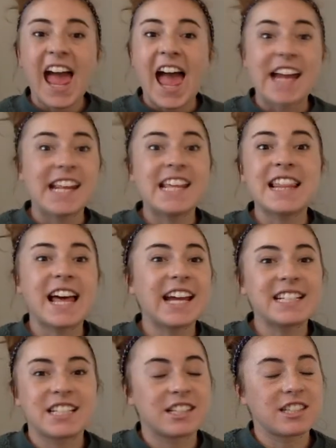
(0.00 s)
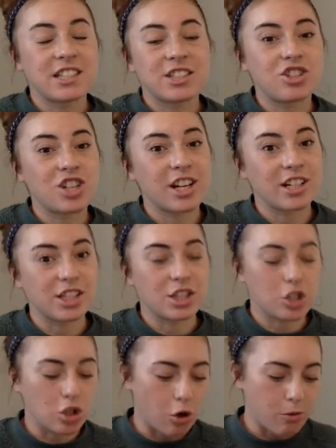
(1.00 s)
and he liked his cherries
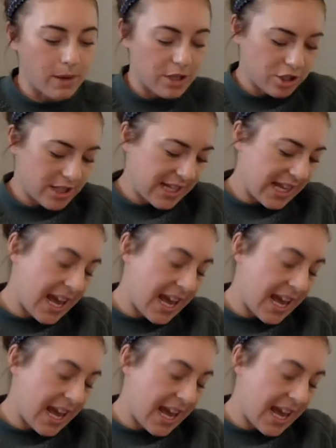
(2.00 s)
so much that he